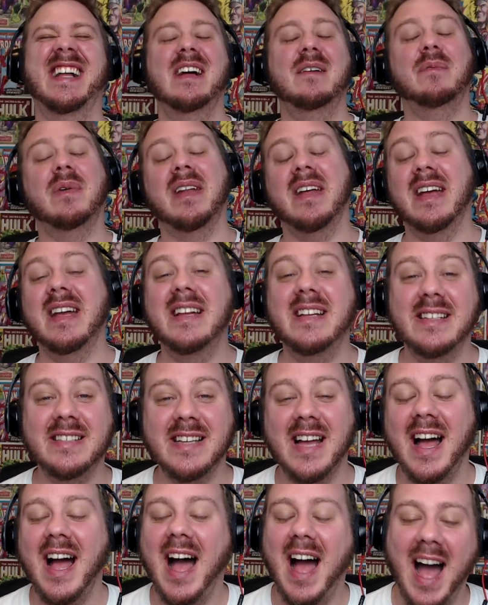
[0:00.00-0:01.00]
But it is
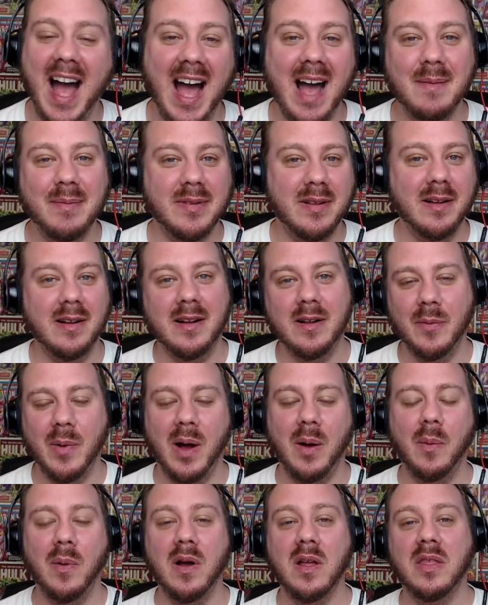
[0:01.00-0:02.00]
absolutely well
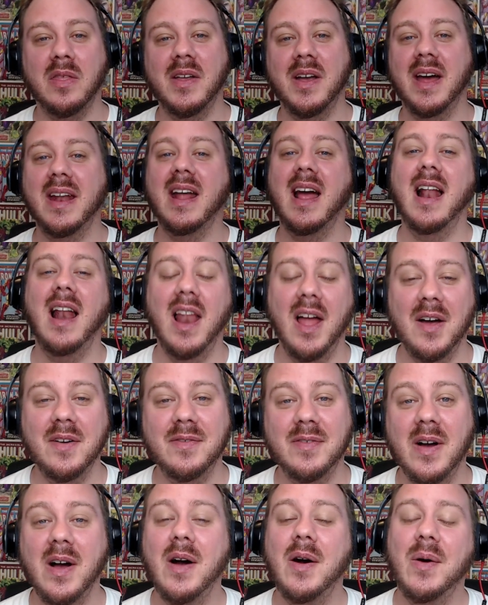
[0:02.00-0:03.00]
worth it, and I love
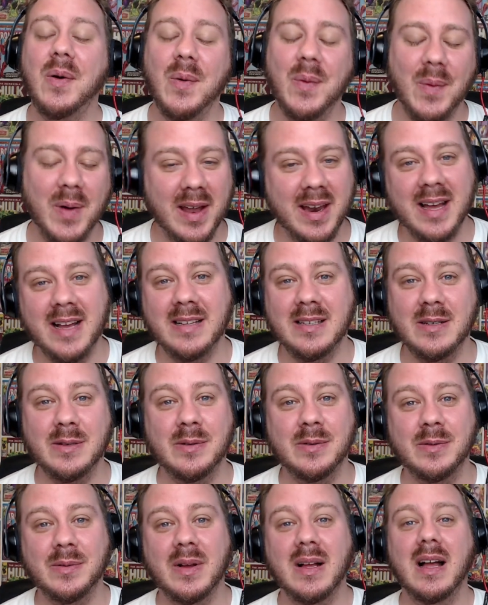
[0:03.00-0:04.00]
what I
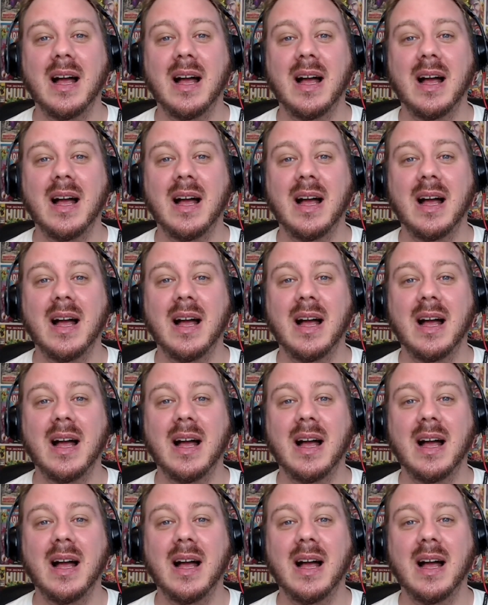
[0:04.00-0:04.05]
do.